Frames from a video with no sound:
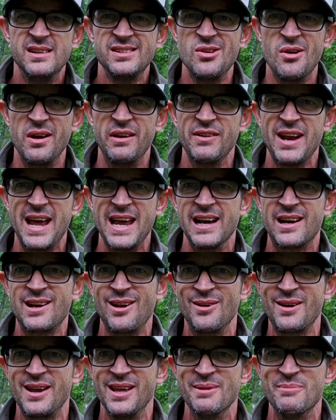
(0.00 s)
It's not even 8
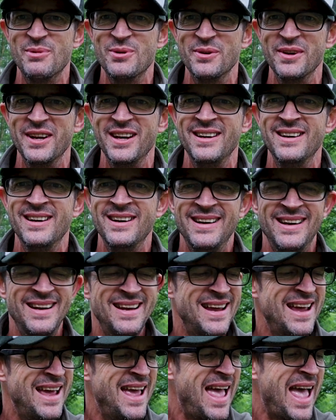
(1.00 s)
o'clock in the morning,
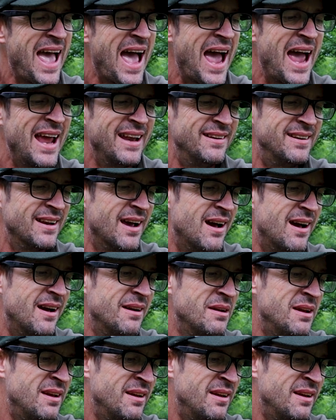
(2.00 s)
and I'm